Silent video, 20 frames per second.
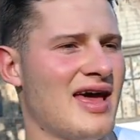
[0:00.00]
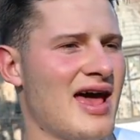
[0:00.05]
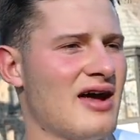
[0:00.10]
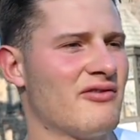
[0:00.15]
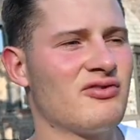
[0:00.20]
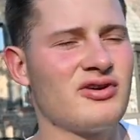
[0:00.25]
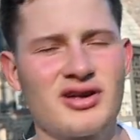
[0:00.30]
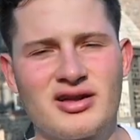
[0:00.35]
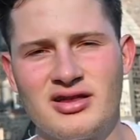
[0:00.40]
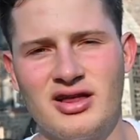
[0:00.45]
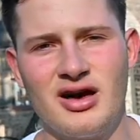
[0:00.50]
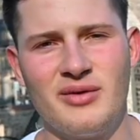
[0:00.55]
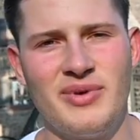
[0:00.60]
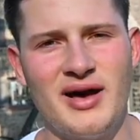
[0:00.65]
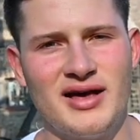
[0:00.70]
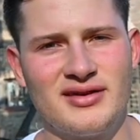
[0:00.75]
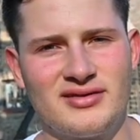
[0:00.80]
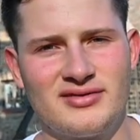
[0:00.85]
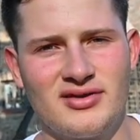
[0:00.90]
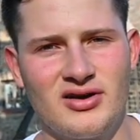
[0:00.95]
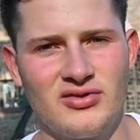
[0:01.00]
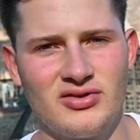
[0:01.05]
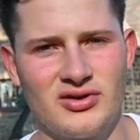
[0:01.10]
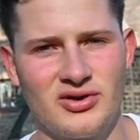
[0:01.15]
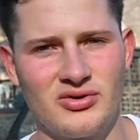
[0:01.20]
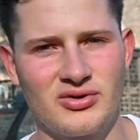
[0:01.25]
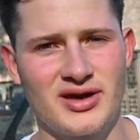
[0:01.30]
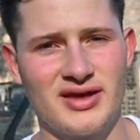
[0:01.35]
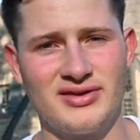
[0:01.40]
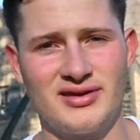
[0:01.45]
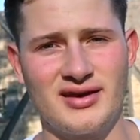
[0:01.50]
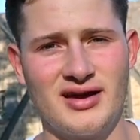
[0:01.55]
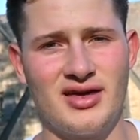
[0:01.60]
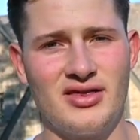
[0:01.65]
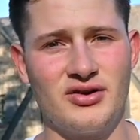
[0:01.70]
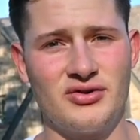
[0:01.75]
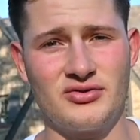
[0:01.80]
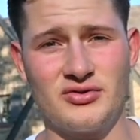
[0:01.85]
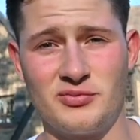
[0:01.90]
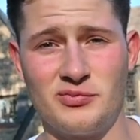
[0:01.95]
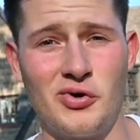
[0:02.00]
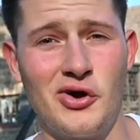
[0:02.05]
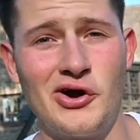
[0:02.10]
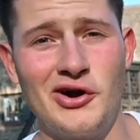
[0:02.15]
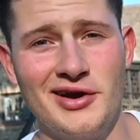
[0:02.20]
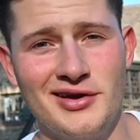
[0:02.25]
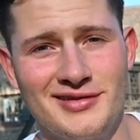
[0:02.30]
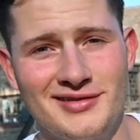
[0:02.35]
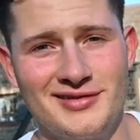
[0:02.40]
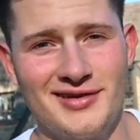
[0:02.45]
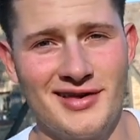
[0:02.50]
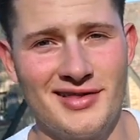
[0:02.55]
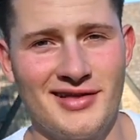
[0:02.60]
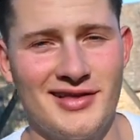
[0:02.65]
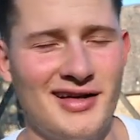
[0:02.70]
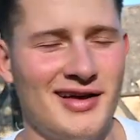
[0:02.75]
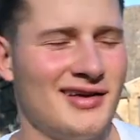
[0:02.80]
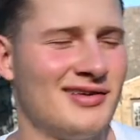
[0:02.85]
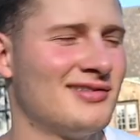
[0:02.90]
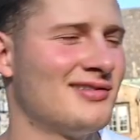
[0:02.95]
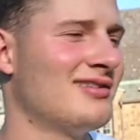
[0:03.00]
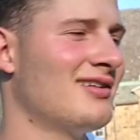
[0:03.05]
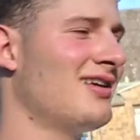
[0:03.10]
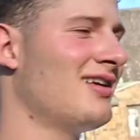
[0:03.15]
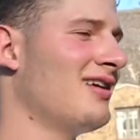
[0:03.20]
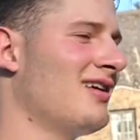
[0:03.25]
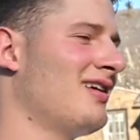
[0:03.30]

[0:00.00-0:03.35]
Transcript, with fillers: every club has its own little get-togethers or parties say the less